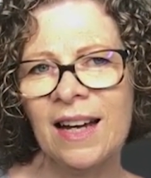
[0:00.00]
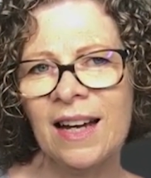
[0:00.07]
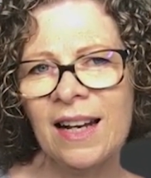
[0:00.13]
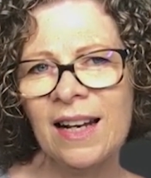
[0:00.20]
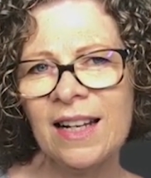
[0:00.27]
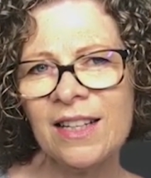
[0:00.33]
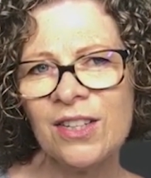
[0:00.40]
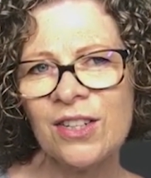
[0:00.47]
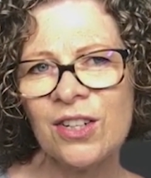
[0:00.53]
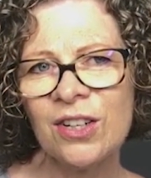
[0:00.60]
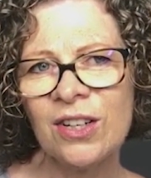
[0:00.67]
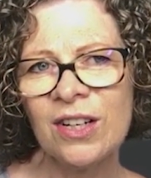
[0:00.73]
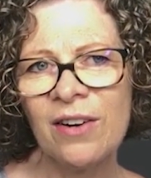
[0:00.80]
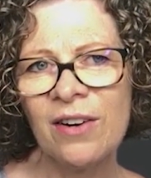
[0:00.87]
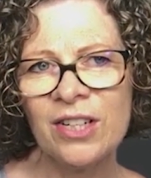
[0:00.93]
Let's
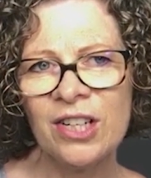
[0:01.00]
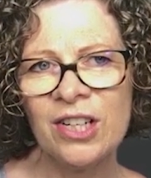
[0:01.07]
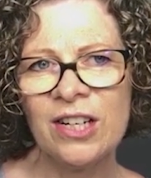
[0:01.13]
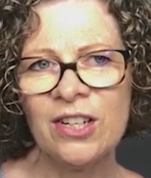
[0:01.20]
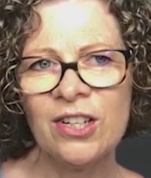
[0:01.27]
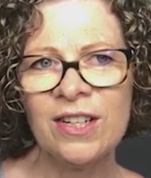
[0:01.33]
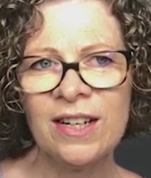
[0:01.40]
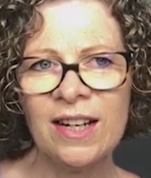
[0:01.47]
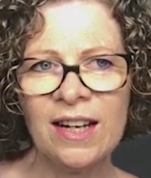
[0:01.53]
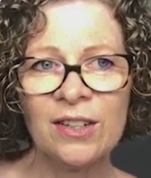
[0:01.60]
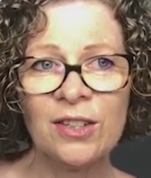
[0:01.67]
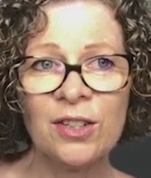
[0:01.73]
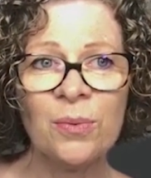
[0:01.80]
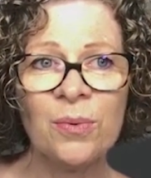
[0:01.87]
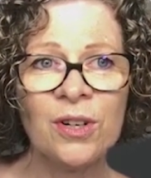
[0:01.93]
turn our attention now
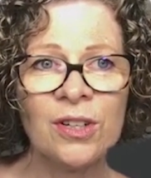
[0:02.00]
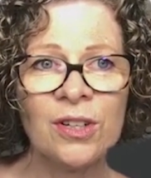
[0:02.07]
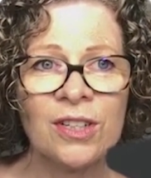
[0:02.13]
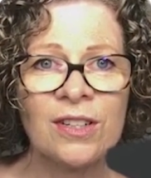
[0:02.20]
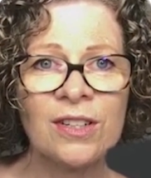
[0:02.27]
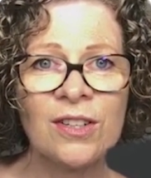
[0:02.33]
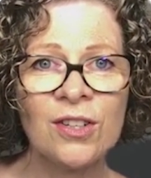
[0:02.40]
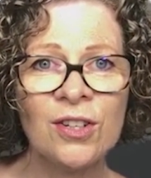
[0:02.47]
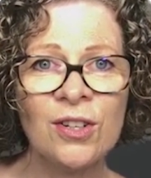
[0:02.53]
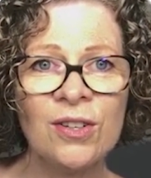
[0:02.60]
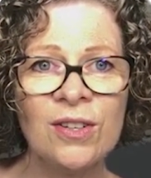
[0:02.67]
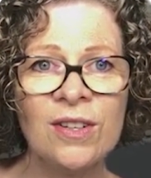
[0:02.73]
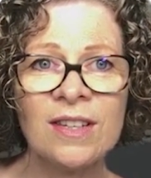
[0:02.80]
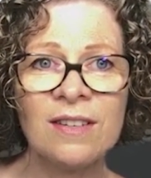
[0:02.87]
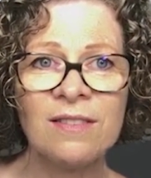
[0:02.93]
to what
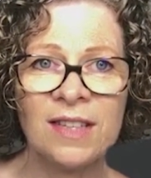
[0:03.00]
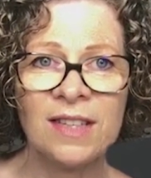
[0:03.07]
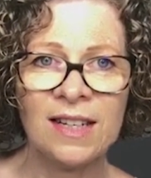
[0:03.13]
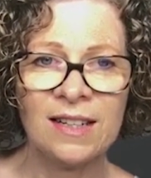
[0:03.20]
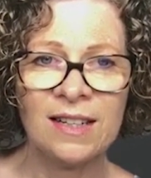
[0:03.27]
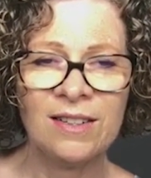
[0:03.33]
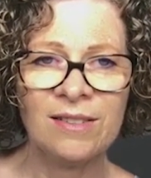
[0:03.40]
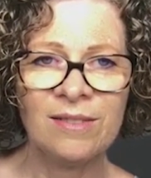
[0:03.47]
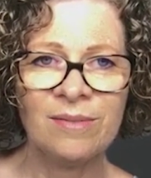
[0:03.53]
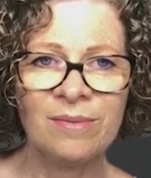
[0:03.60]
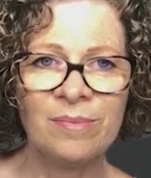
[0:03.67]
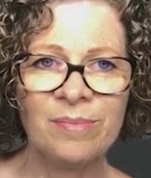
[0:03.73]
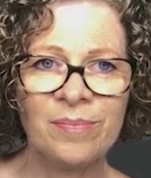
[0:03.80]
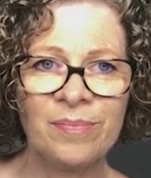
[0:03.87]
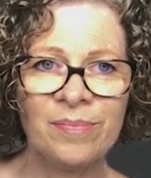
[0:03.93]
students have said.
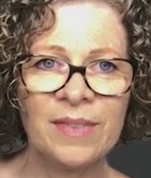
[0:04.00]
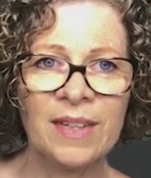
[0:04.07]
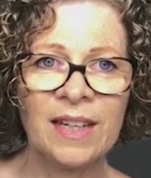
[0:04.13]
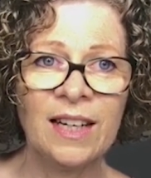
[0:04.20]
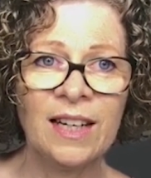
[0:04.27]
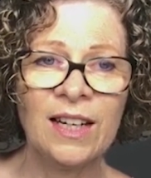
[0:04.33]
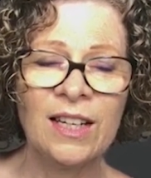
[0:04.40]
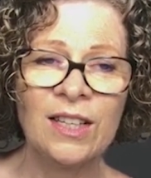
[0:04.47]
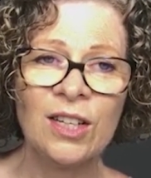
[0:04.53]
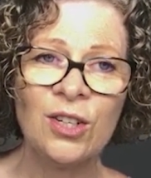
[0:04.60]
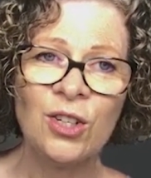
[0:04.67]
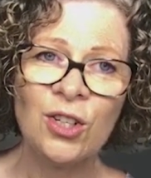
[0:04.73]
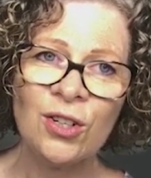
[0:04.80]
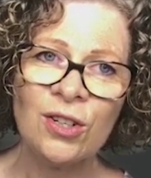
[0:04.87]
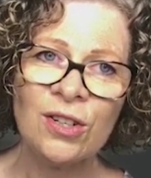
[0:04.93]
So
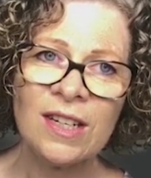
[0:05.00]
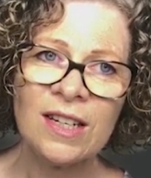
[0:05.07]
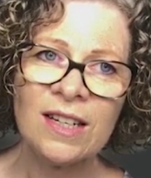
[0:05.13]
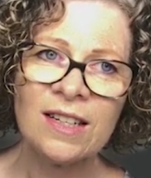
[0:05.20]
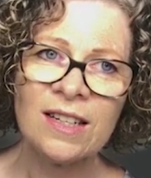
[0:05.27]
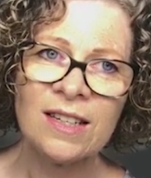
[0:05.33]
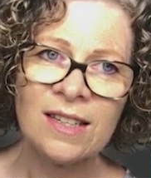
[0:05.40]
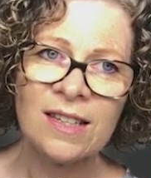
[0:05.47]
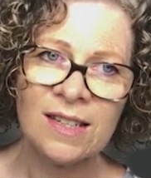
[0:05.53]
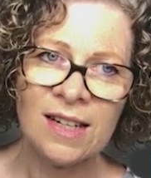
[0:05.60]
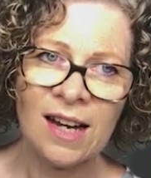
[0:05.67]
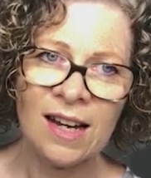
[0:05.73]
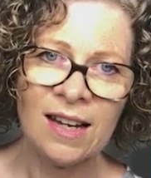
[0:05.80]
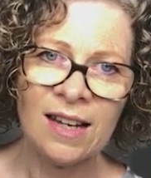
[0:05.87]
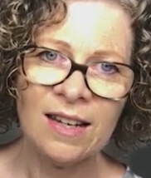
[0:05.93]
choosing to
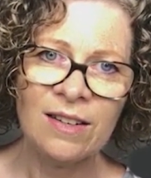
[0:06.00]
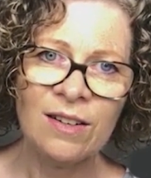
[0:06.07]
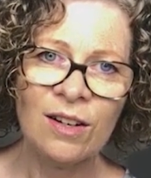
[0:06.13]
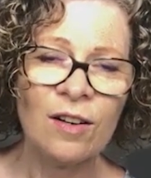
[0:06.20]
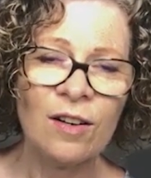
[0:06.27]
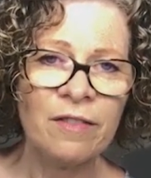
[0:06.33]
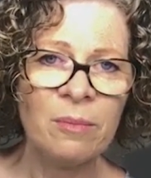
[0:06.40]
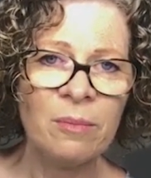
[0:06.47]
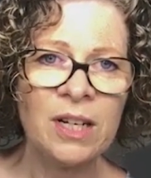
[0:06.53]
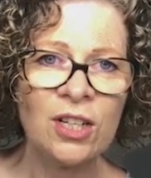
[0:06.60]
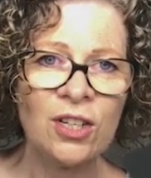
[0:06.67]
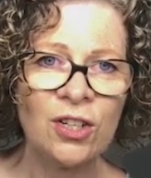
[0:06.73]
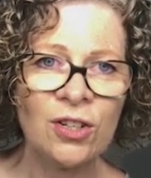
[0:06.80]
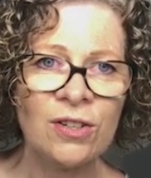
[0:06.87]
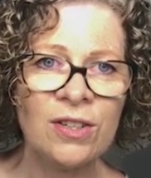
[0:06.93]
stay often meant
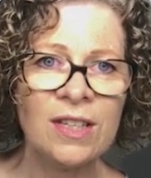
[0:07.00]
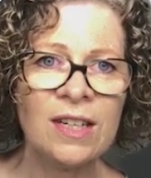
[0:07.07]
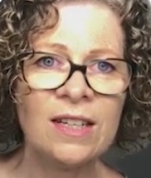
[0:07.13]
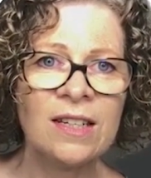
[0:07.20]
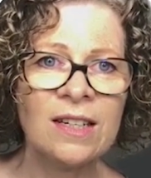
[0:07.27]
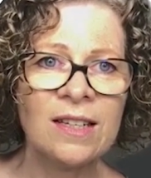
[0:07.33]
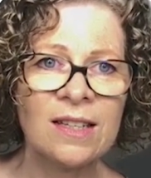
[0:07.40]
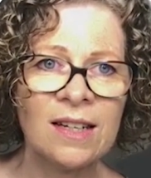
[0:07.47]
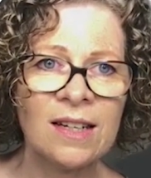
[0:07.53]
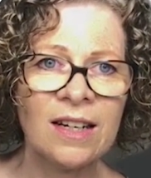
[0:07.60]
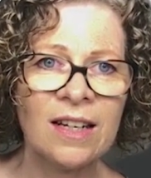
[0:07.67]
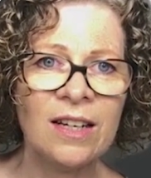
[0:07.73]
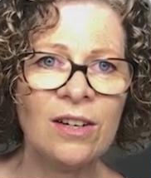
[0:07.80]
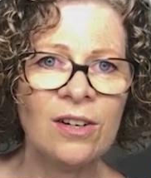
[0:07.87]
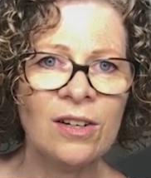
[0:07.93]
choosing to
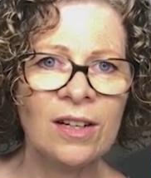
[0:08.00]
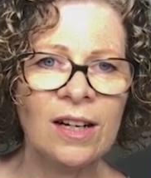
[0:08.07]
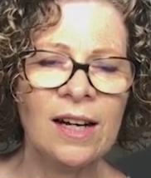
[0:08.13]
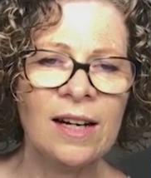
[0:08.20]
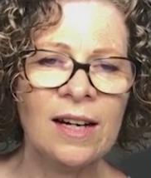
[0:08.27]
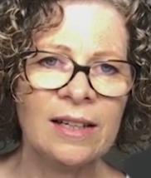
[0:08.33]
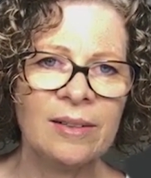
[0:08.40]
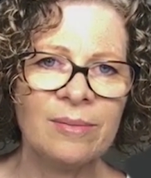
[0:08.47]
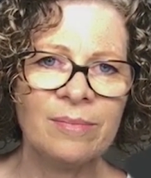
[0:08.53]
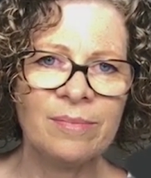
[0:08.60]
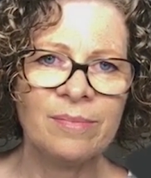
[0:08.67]
study online.